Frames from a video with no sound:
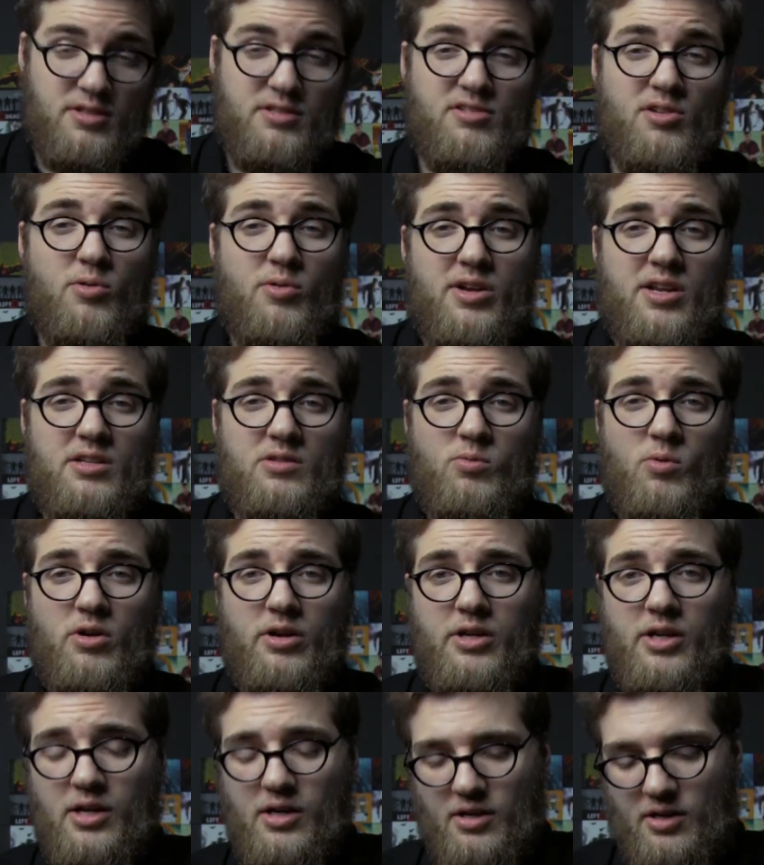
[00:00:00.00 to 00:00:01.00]
so it is
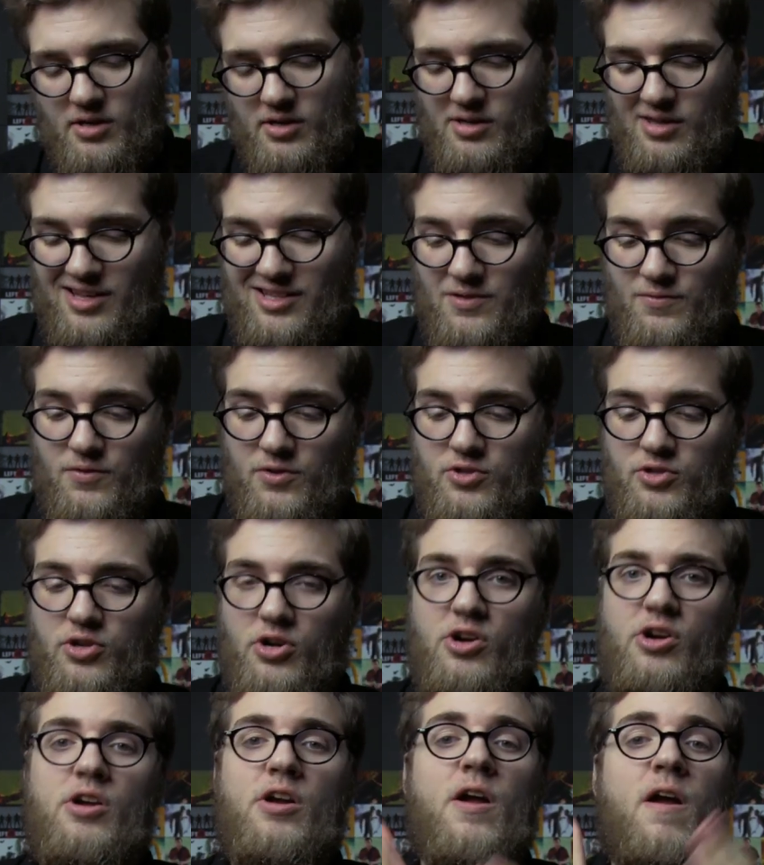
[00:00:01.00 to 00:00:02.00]
working, that's for
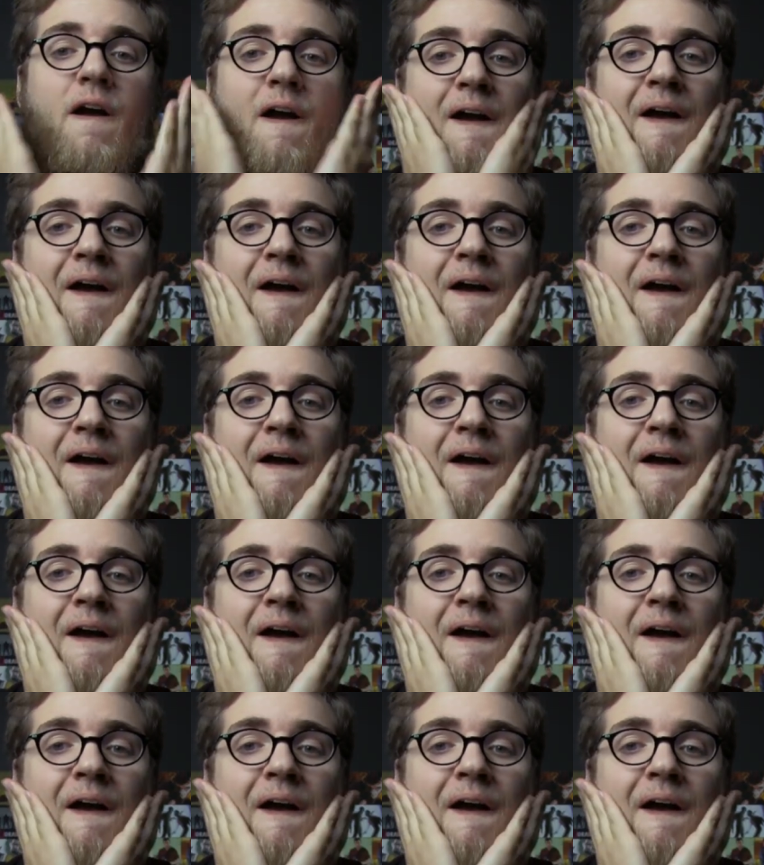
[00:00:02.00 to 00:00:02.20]
sure.